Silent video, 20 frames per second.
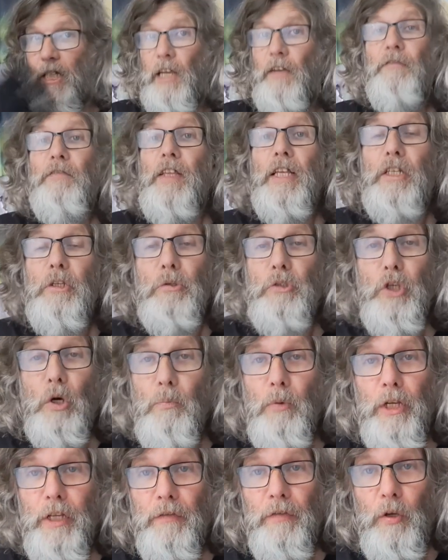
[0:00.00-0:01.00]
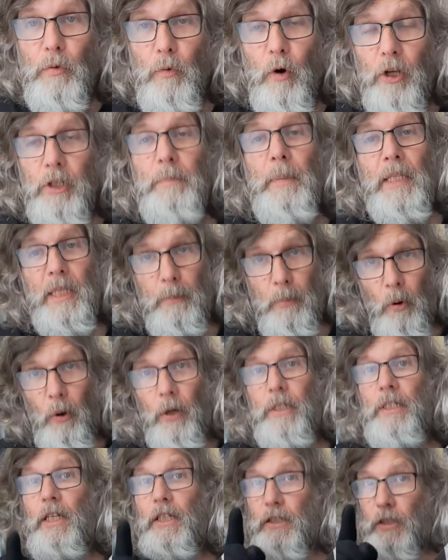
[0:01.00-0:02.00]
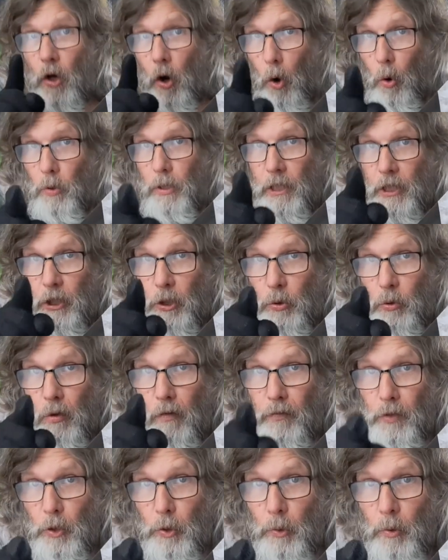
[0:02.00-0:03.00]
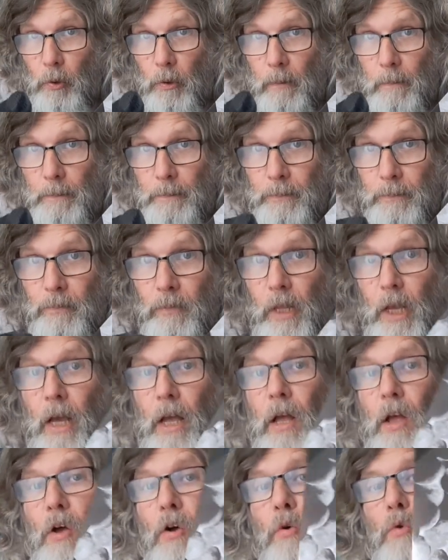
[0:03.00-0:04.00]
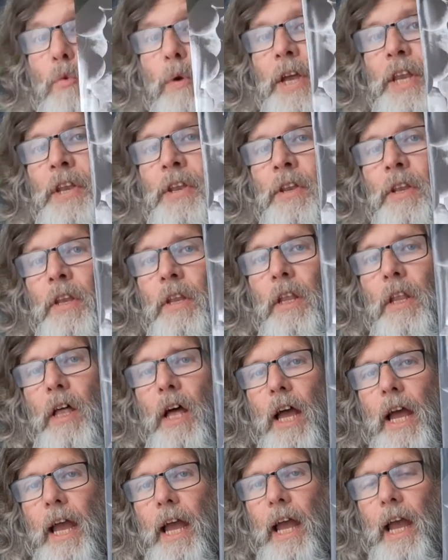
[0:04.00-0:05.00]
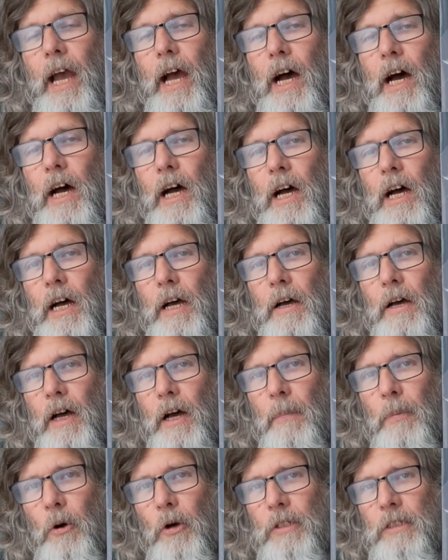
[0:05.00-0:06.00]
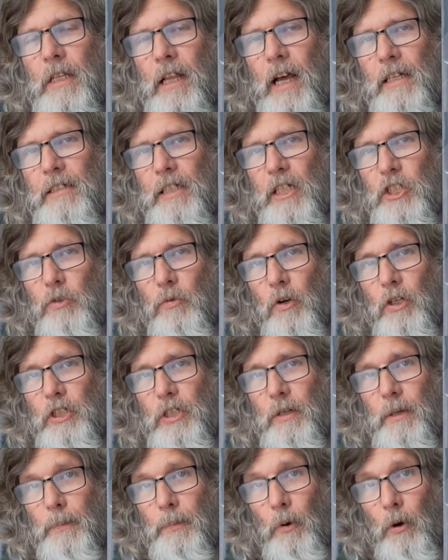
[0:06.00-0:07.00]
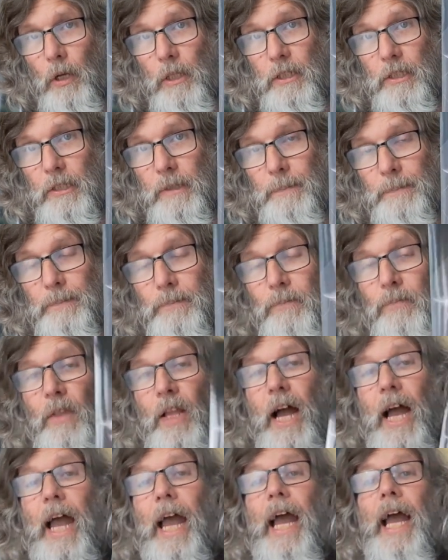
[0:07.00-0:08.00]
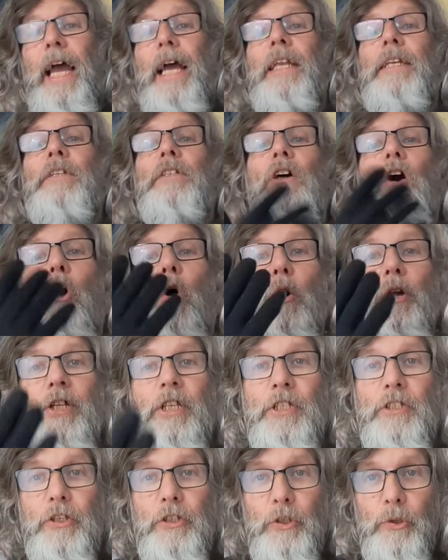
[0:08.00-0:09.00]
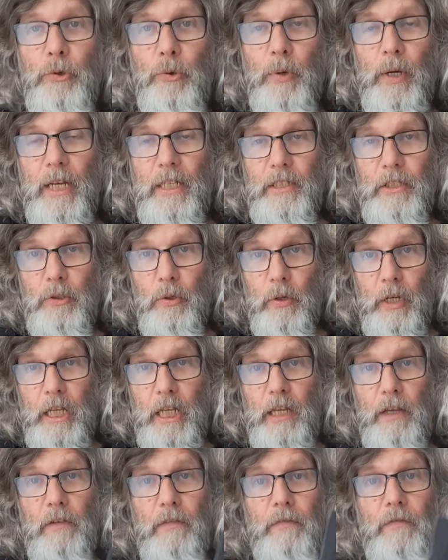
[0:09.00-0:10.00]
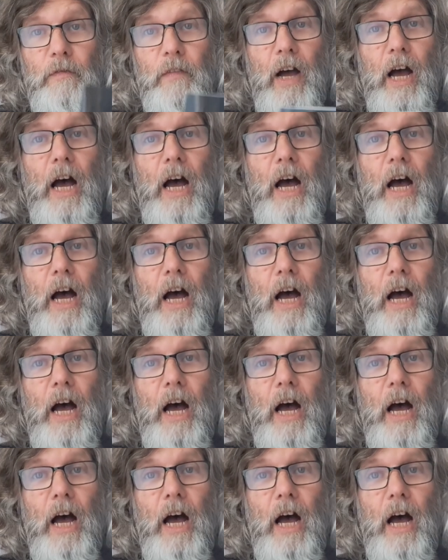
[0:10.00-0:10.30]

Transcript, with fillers: gift it to someone if you want, but the point is only two of you win uh, a personalized astrology report and all you need to do is to leave